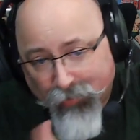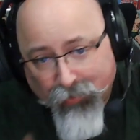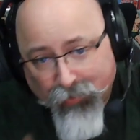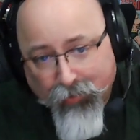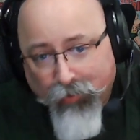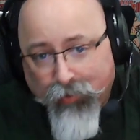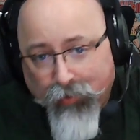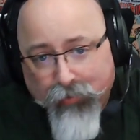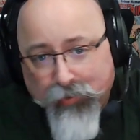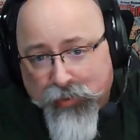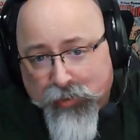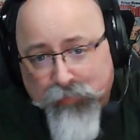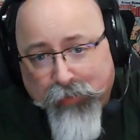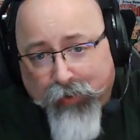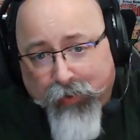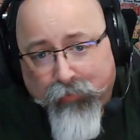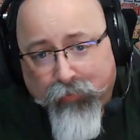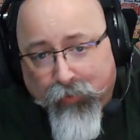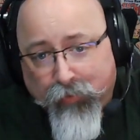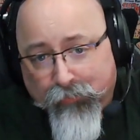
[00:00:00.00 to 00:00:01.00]
despite
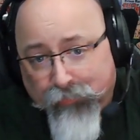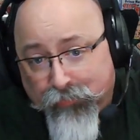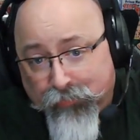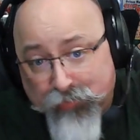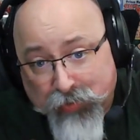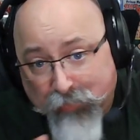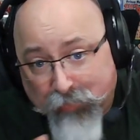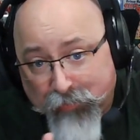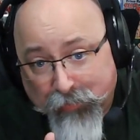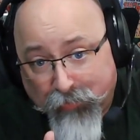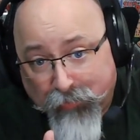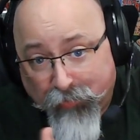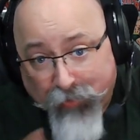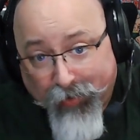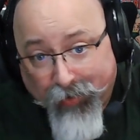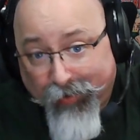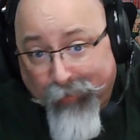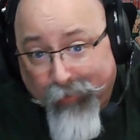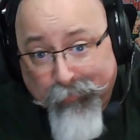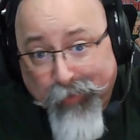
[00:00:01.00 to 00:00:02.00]
what some people think,
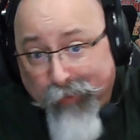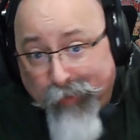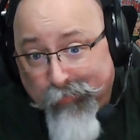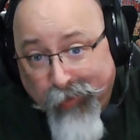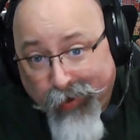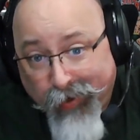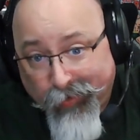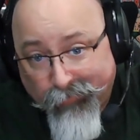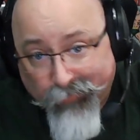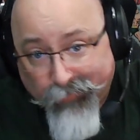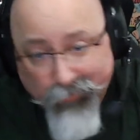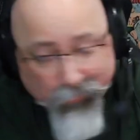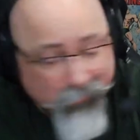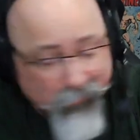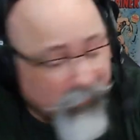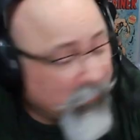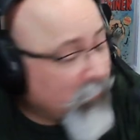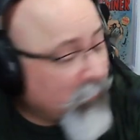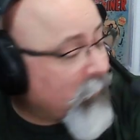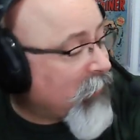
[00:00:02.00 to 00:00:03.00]
I'm not made of it. I
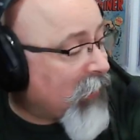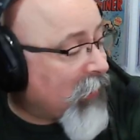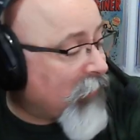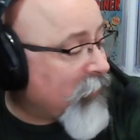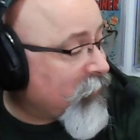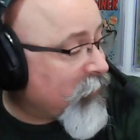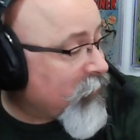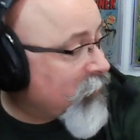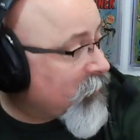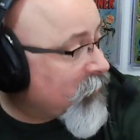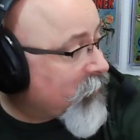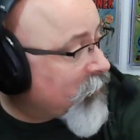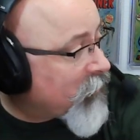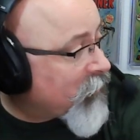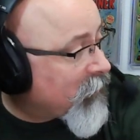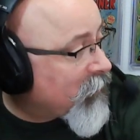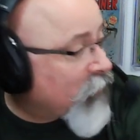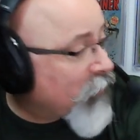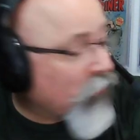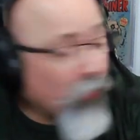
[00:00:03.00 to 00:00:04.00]
don't have
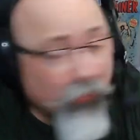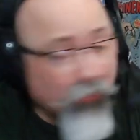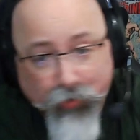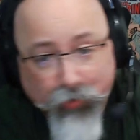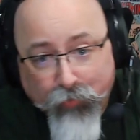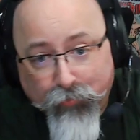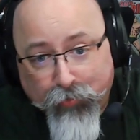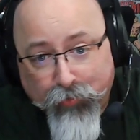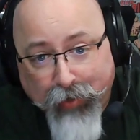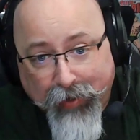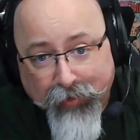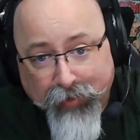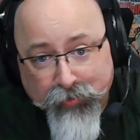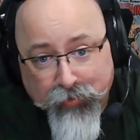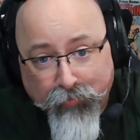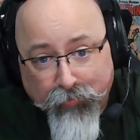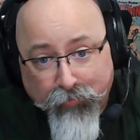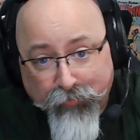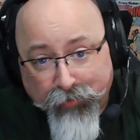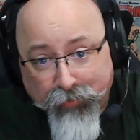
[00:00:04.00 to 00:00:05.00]
rolling over hand
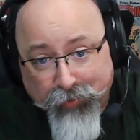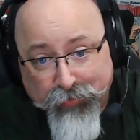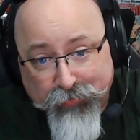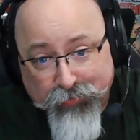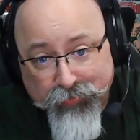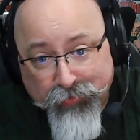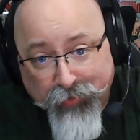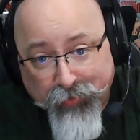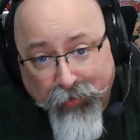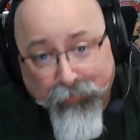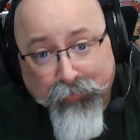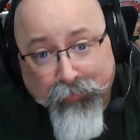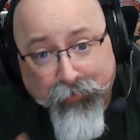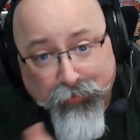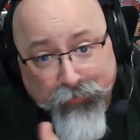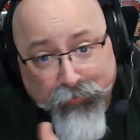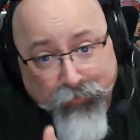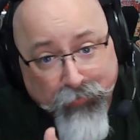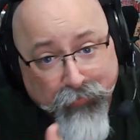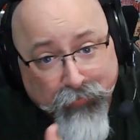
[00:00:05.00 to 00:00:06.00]
over fist. I'm a
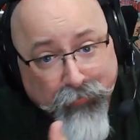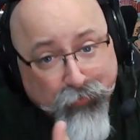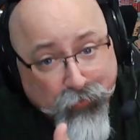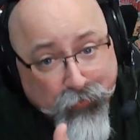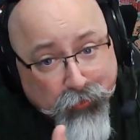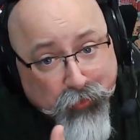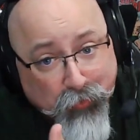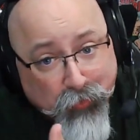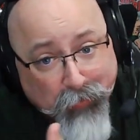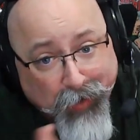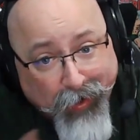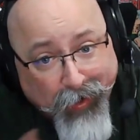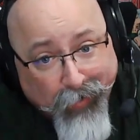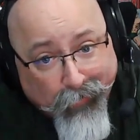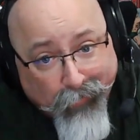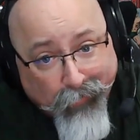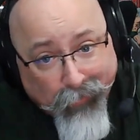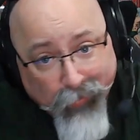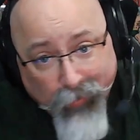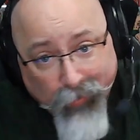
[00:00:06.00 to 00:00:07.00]
frugal
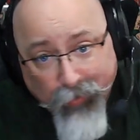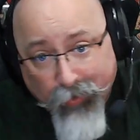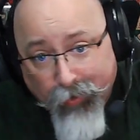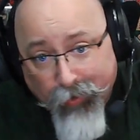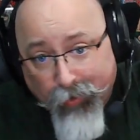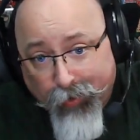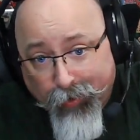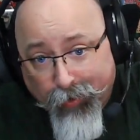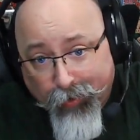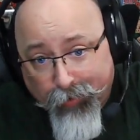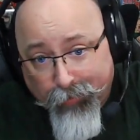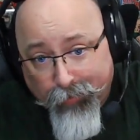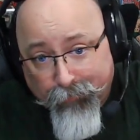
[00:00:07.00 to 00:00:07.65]
buyer. So